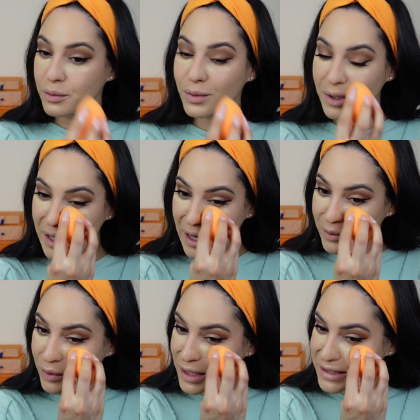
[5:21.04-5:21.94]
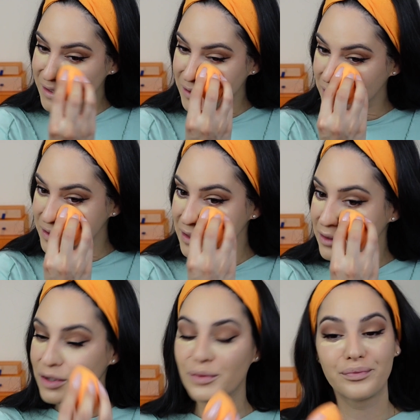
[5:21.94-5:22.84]
Oh yeah, it works as a
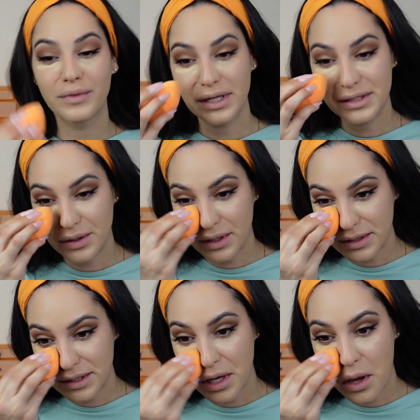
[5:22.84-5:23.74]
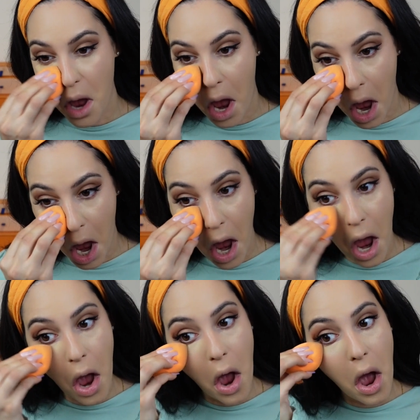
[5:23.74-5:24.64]
concealer, as you can see.
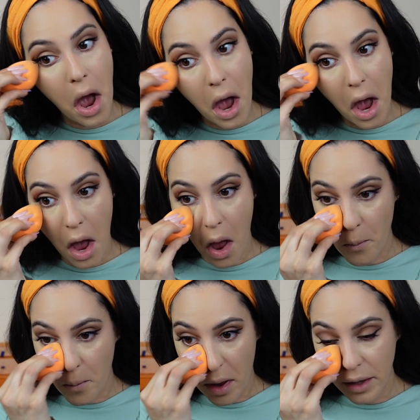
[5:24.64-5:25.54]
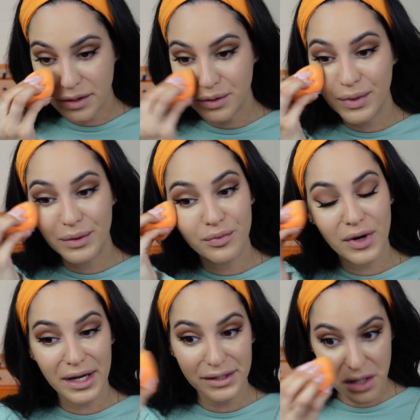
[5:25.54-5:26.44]
It's a bit
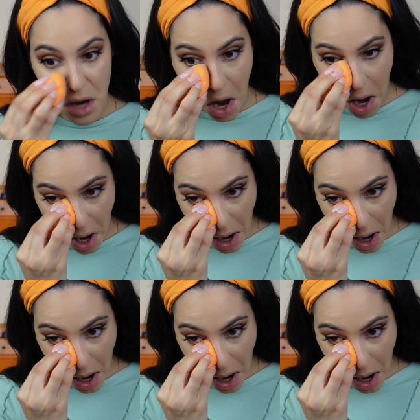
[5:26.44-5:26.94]
brighter